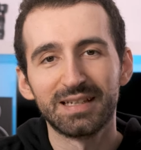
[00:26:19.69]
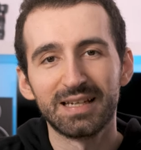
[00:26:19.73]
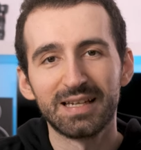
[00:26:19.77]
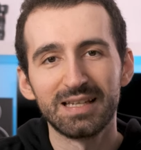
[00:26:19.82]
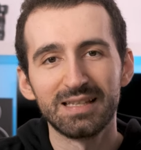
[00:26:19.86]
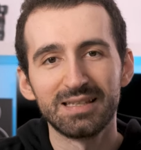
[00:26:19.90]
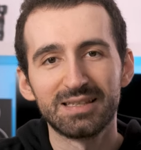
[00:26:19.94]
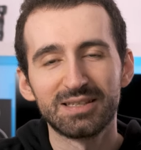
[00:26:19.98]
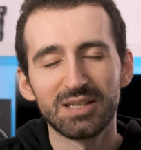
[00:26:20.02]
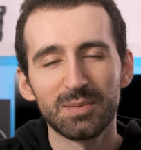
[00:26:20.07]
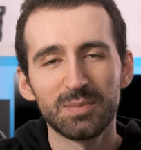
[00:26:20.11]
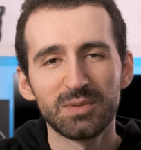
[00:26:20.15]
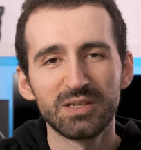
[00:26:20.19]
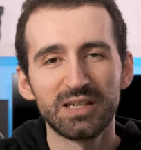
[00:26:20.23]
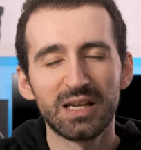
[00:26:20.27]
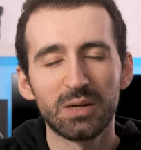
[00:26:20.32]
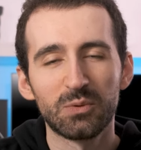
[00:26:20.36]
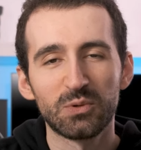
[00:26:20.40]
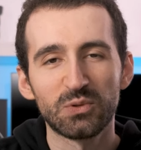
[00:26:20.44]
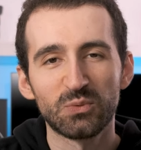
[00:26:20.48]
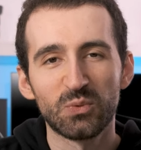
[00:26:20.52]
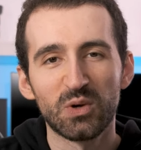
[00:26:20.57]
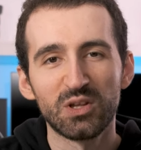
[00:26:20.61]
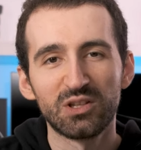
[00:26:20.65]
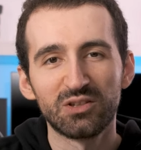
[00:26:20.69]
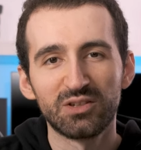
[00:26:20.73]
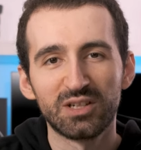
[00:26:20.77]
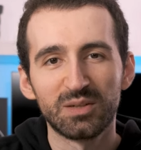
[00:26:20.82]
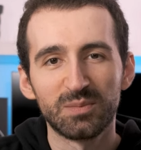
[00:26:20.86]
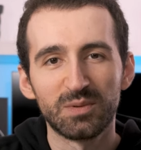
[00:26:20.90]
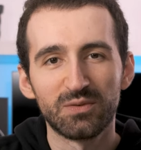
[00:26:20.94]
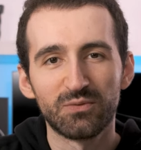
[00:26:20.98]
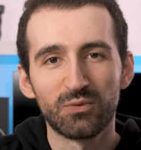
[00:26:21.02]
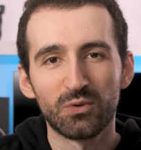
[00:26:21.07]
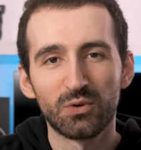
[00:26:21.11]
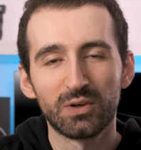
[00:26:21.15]
And something I was
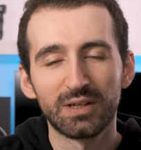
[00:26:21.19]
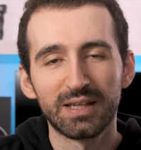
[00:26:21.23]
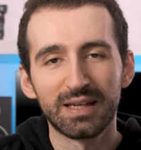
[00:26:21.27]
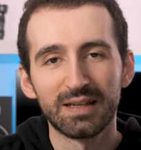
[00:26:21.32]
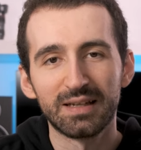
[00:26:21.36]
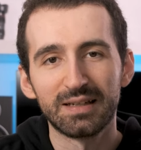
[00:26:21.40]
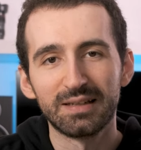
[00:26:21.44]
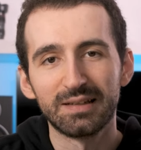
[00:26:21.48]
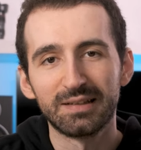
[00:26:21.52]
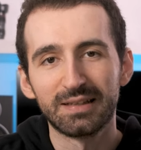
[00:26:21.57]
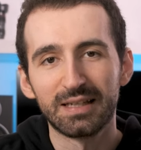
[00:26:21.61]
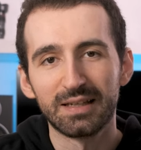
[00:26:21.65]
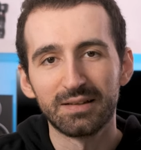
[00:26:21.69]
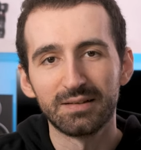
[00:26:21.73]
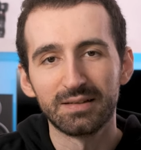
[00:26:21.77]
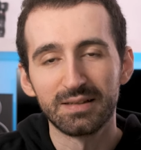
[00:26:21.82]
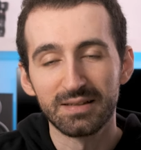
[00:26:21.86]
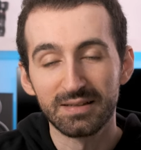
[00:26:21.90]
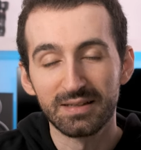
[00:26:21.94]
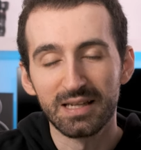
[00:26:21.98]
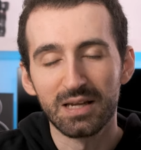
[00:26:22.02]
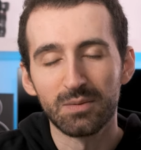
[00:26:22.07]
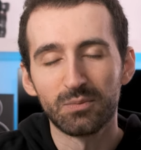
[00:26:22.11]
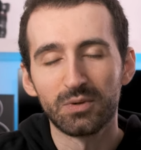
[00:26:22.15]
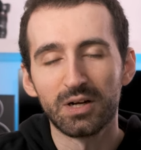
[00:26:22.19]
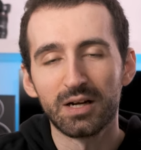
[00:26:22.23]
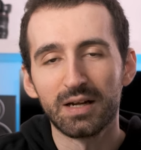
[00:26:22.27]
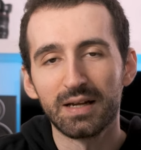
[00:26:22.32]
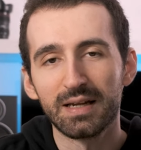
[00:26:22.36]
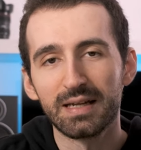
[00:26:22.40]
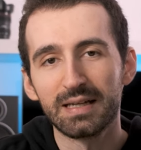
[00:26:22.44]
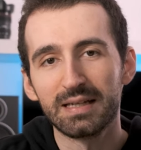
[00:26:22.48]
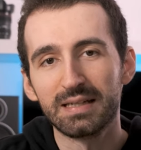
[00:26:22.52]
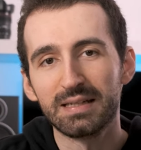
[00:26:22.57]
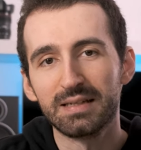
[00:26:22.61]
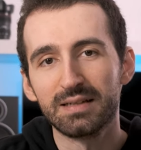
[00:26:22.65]
wondering before getting ca this camera,
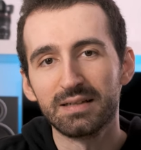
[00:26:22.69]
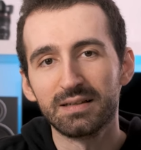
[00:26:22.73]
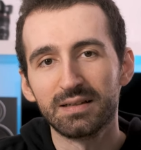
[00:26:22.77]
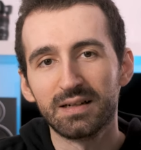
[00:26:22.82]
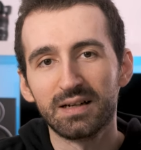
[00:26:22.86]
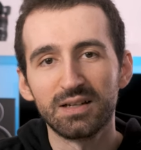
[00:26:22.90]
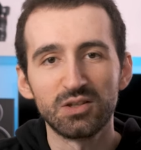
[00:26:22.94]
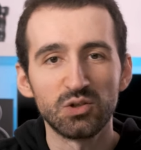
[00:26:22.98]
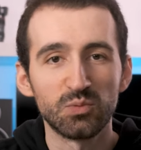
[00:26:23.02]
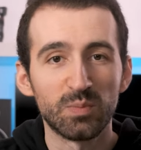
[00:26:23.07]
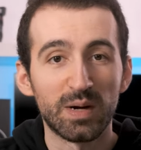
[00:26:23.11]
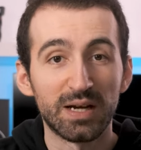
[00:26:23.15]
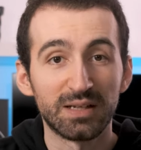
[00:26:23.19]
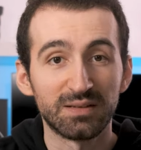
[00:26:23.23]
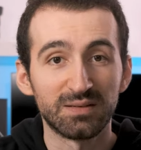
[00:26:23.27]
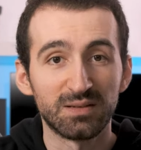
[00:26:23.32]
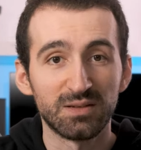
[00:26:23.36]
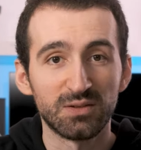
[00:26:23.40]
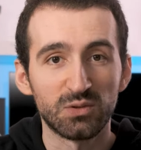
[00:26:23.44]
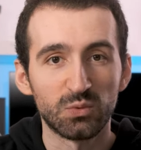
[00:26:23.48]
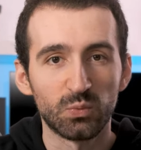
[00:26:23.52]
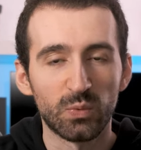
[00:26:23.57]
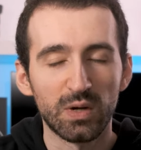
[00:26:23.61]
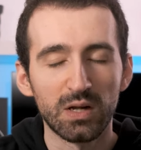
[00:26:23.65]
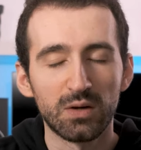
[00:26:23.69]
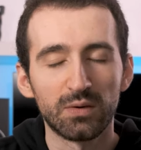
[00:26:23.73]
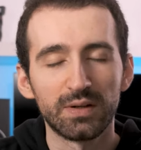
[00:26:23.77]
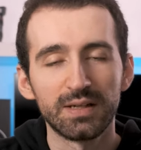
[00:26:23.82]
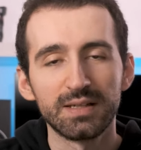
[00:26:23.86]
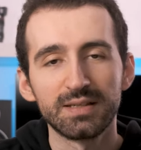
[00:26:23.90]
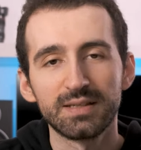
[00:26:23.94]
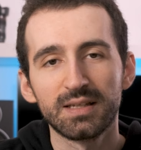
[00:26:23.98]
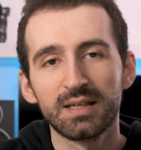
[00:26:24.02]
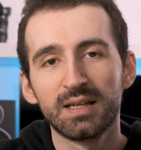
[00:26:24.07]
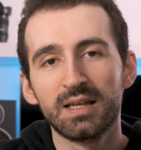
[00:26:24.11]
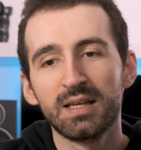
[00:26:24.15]
and uh, you might as well,
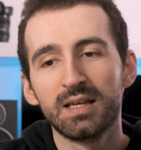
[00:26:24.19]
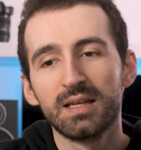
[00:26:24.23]
is